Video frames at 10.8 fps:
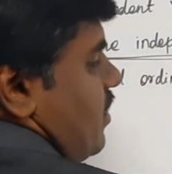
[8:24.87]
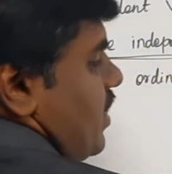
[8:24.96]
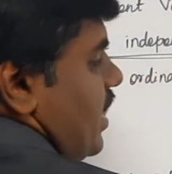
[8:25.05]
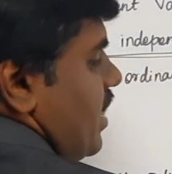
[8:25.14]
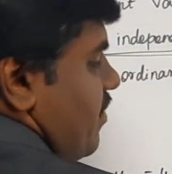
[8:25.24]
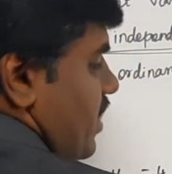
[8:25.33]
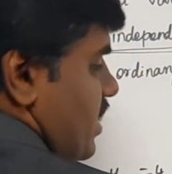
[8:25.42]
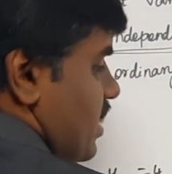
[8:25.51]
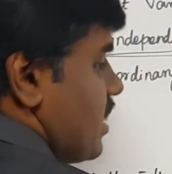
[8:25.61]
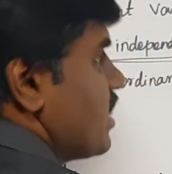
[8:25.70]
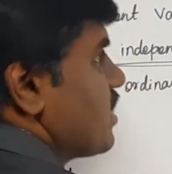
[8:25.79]

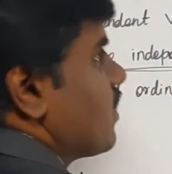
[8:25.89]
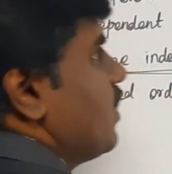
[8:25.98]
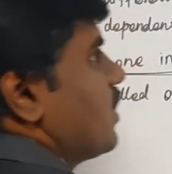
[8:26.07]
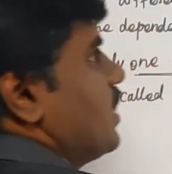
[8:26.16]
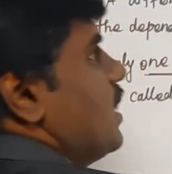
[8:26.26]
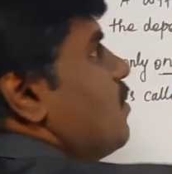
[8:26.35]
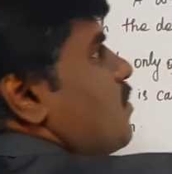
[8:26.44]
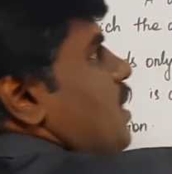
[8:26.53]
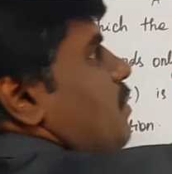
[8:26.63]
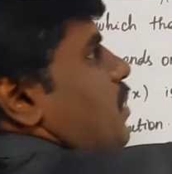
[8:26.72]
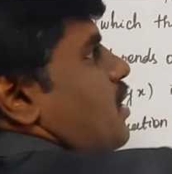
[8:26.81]
equation is called the
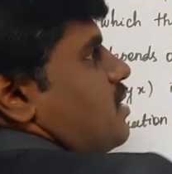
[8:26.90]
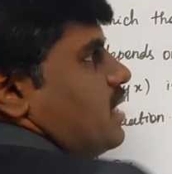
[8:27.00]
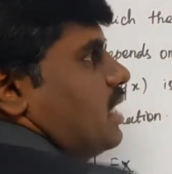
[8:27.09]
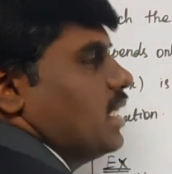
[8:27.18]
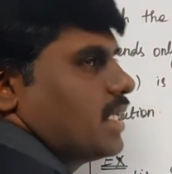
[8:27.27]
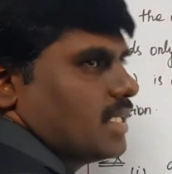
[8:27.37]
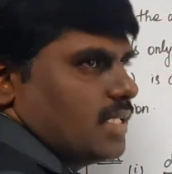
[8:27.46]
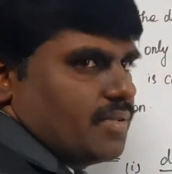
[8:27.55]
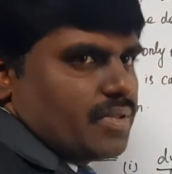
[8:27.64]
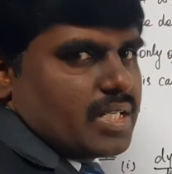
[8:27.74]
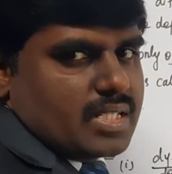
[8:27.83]
partial
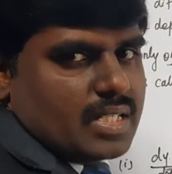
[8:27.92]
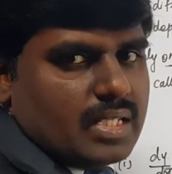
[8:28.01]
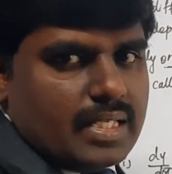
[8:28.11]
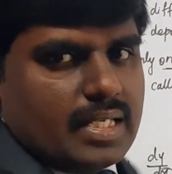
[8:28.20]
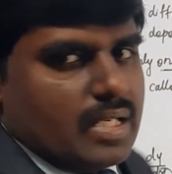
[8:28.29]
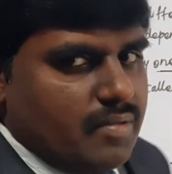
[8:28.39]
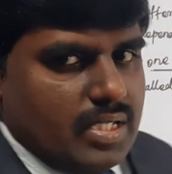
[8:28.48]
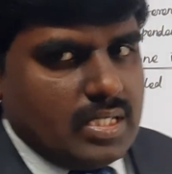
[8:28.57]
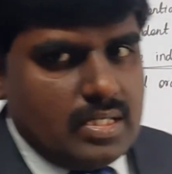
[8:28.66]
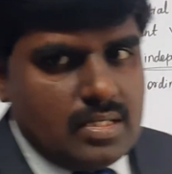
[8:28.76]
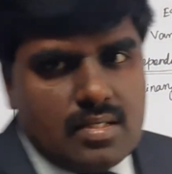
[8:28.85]
differential
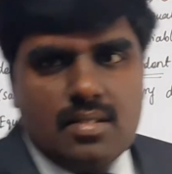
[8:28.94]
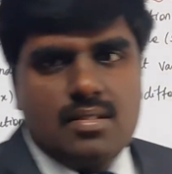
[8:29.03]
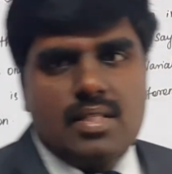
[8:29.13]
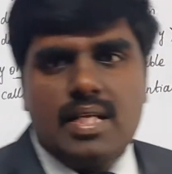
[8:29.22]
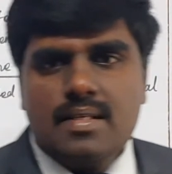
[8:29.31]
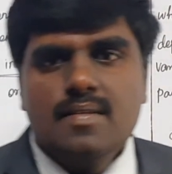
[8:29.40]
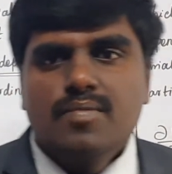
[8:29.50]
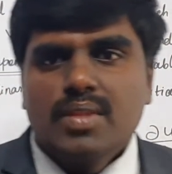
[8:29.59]
equations. Is clear?